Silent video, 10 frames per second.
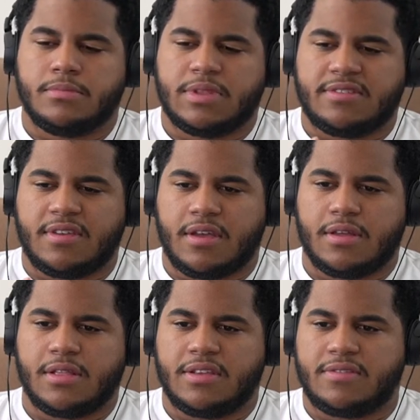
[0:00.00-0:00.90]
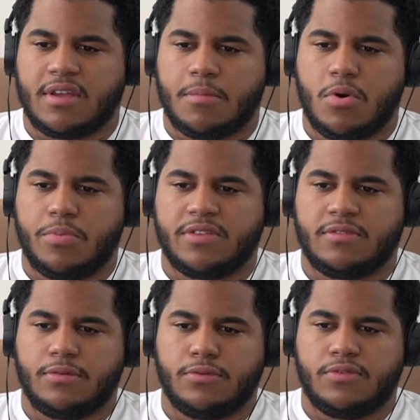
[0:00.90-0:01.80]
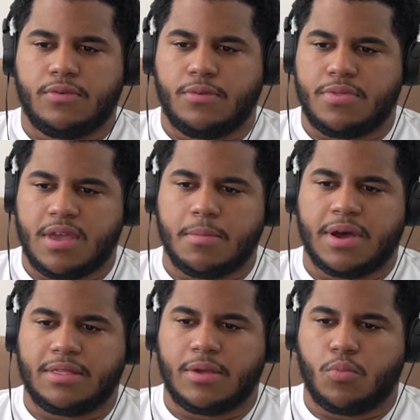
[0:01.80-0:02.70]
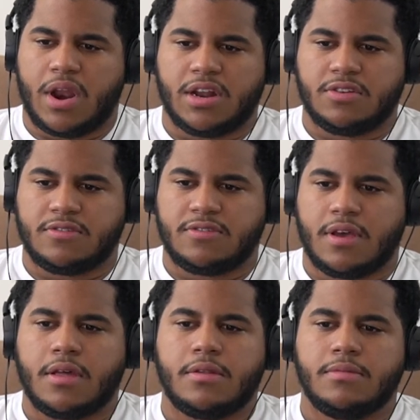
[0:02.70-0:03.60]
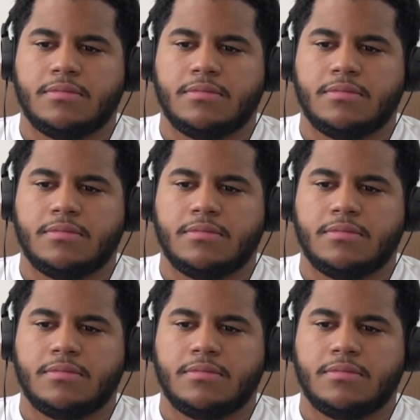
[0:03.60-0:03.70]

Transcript: Let's take a moment to think about what I just said.